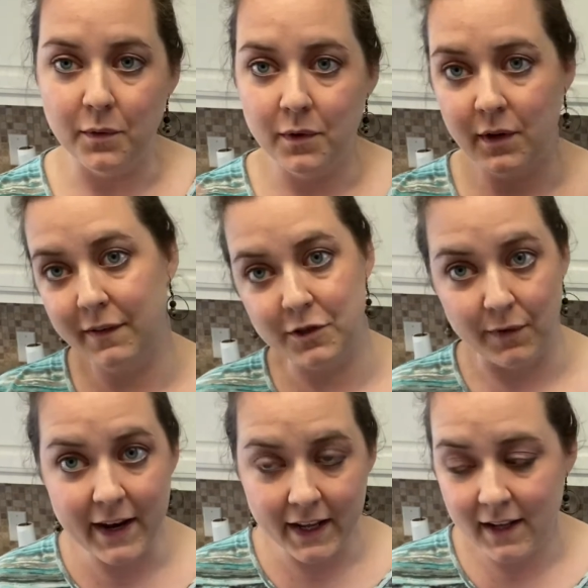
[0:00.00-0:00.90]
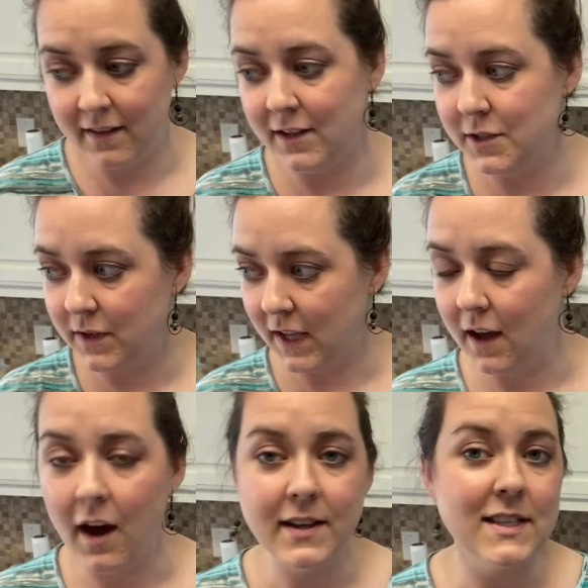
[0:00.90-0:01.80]
have to run it and then do it again.
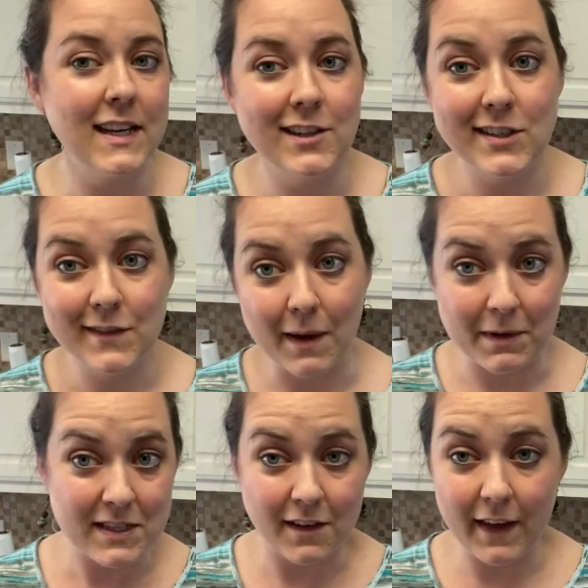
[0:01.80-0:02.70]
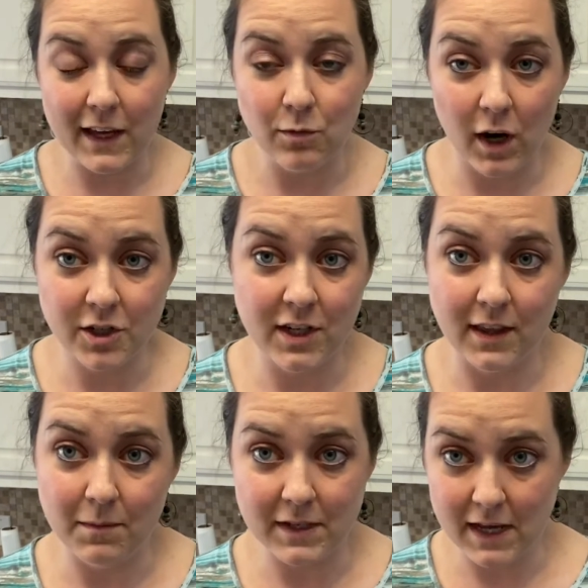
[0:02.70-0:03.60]
Honestly, I just found myself hand washing them,
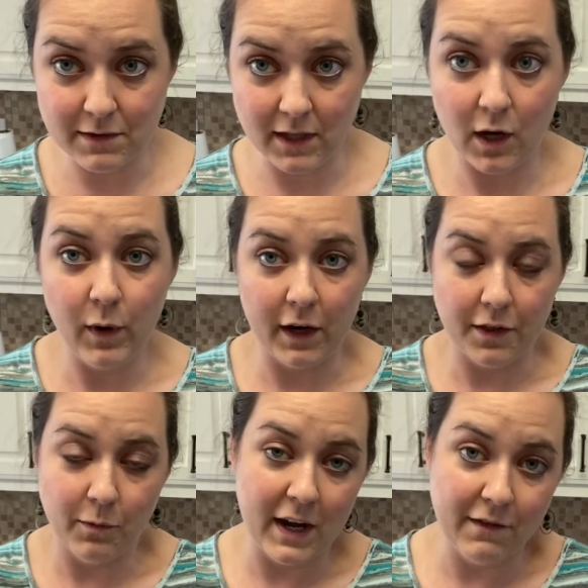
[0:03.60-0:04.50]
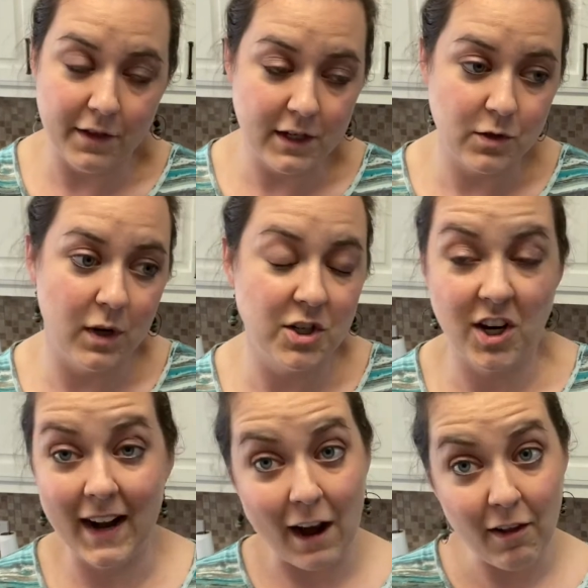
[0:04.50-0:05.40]
because that was a lot quicker than waiting for the dishwasher.
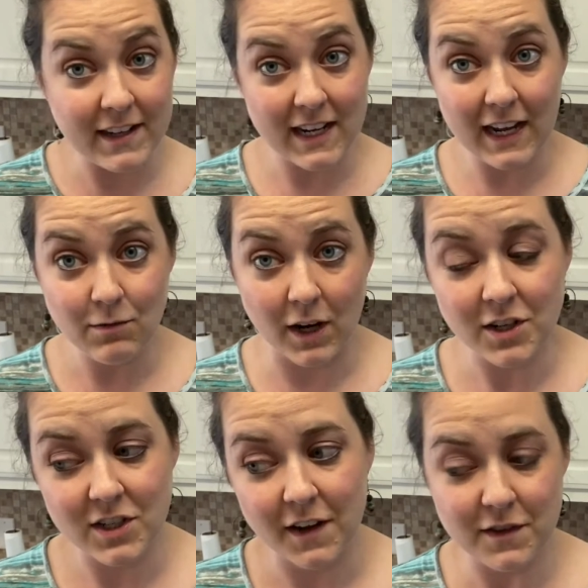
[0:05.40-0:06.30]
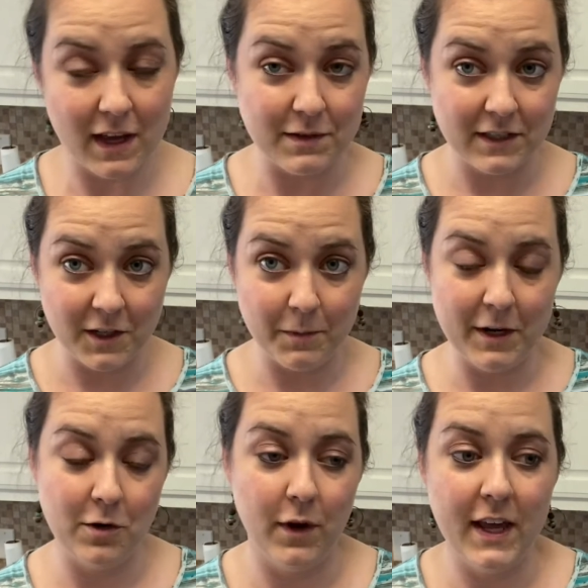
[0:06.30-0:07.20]
And I don't like to hand wash stuff, so that was a little bit
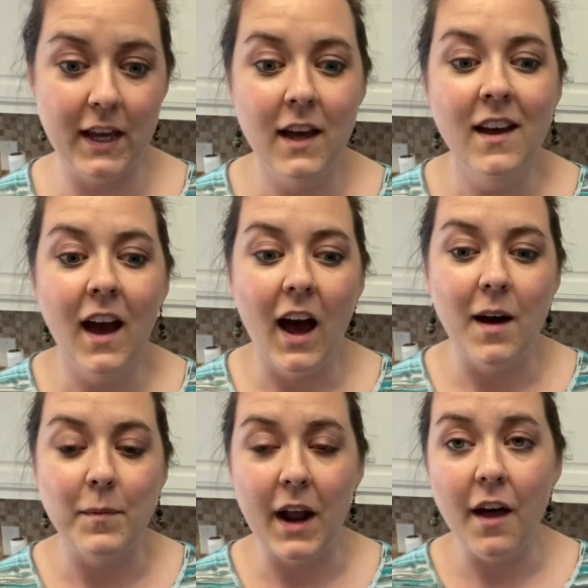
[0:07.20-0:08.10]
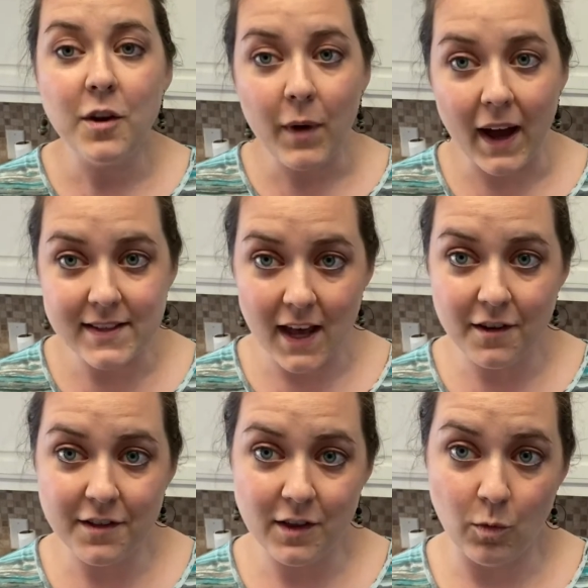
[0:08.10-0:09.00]
annoying. But otherwise, other
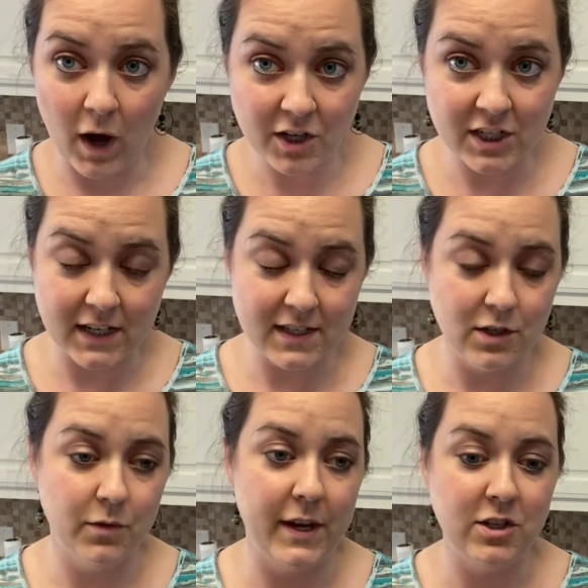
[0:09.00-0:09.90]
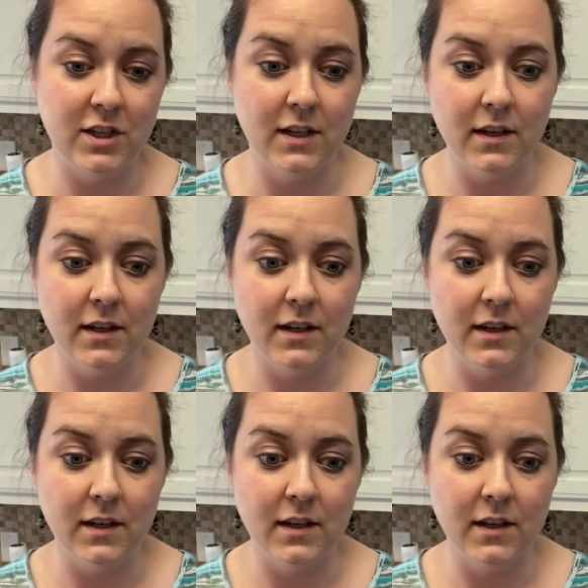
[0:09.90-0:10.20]
than the washing situation,